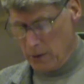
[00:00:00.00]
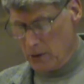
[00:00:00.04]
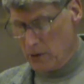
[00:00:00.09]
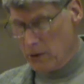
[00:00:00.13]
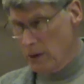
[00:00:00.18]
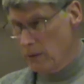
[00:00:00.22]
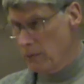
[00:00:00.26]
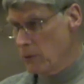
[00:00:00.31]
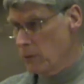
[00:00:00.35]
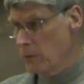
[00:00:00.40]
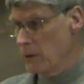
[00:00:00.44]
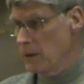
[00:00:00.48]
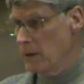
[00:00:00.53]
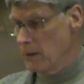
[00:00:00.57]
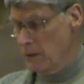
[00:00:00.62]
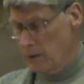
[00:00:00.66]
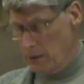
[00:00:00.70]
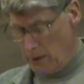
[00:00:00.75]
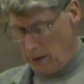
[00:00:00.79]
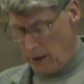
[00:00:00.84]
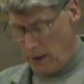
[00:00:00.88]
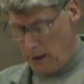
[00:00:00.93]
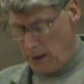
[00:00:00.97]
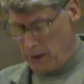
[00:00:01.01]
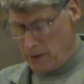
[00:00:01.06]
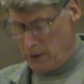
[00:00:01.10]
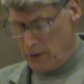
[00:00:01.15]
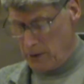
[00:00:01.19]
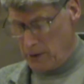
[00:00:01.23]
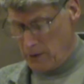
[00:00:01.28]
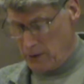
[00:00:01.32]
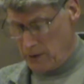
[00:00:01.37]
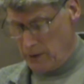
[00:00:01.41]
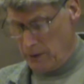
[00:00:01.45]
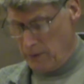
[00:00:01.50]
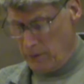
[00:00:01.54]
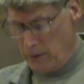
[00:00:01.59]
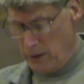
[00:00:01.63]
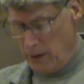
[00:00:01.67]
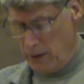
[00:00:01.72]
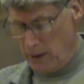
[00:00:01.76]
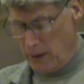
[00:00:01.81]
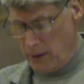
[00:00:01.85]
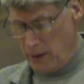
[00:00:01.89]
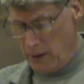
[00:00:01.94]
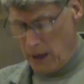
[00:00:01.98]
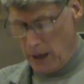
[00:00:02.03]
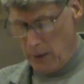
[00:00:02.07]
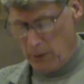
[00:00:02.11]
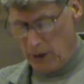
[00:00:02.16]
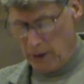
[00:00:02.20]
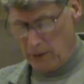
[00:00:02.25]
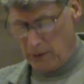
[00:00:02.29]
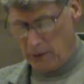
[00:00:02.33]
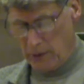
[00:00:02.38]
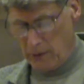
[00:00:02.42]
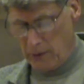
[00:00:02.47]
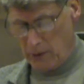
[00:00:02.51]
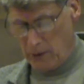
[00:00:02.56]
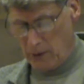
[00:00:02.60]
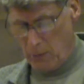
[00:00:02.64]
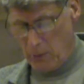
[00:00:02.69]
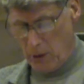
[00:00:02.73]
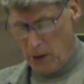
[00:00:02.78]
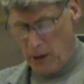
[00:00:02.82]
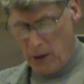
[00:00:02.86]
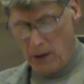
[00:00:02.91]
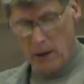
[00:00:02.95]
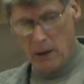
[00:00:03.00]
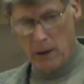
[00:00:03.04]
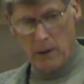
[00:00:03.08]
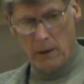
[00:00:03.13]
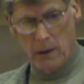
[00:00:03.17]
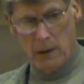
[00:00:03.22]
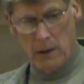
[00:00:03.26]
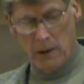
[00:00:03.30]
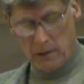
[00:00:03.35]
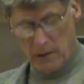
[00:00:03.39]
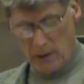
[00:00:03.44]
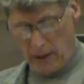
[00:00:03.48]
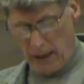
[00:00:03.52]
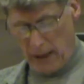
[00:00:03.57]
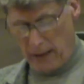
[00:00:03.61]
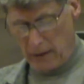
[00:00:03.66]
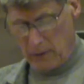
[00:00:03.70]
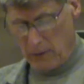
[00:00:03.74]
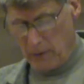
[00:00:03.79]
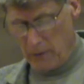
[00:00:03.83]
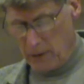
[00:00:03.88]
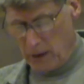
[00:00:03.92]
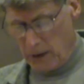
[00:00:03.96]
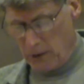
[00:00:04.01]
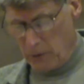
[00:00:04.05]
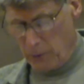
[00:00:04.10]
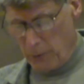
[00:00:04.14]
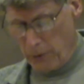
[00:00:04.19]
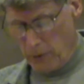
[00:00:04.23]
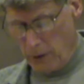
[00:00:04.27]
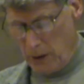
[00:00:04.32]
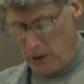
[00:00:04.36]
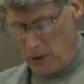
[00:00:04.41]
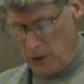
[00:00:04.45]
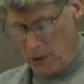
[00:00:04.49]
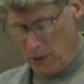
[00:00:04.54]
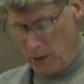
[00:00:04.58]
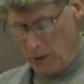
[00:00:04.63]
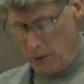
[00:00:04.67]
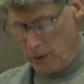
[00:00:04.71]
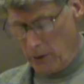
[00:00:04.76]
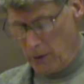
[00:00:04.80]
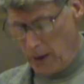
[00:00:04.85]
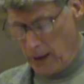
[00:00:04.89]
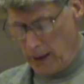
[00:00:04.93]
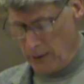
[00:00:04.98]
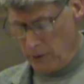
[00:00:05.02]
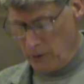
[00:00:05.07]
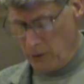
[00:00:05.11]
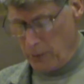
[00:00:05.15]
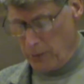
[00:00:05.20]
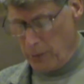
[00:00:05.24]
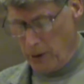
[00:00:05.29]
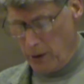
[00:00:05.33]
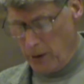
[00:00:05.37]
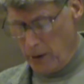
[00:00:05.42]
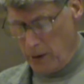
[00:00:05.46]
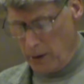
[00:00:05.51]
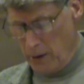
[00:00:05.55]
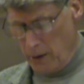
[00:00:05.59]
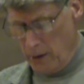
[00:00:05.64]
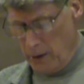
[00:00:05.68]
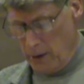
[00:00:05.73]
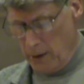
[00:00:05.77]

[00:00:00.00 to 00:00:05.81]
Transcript: chivalry is the conscience of the economic system, then it's an act of desperation on Crichton's part.